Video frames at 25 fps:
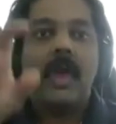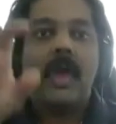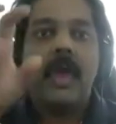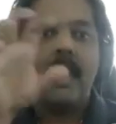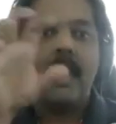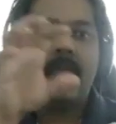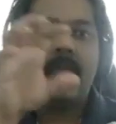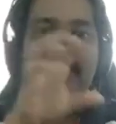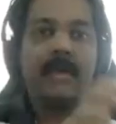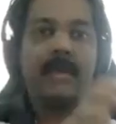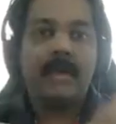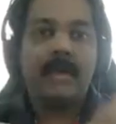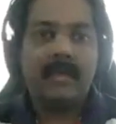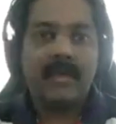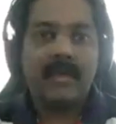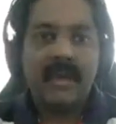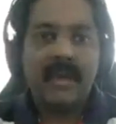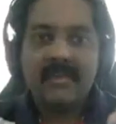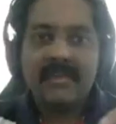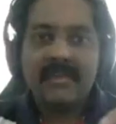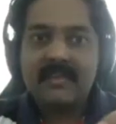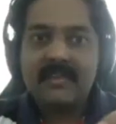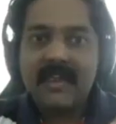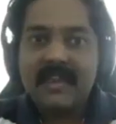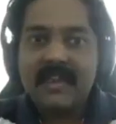
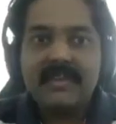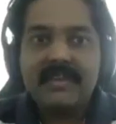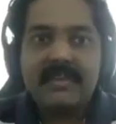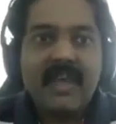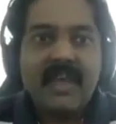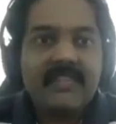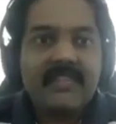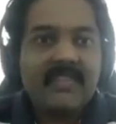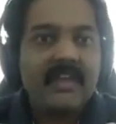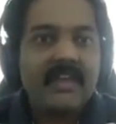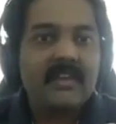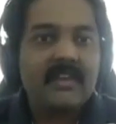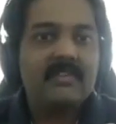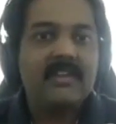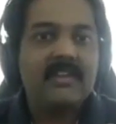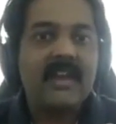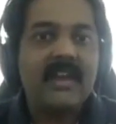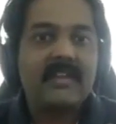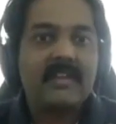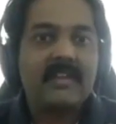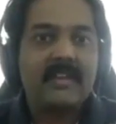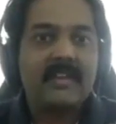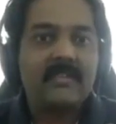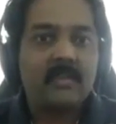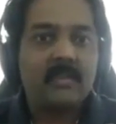and then
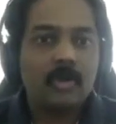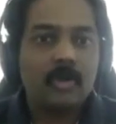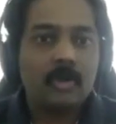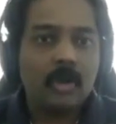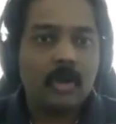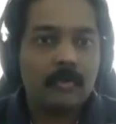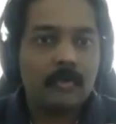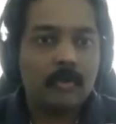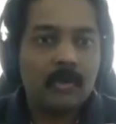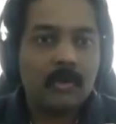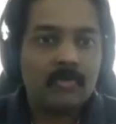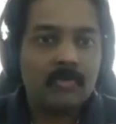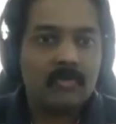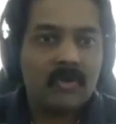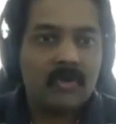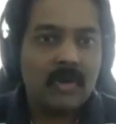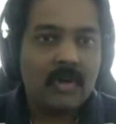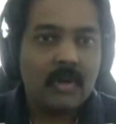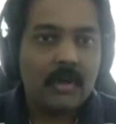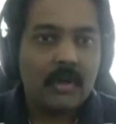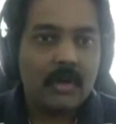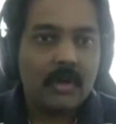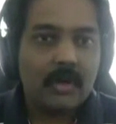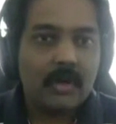that runs on top of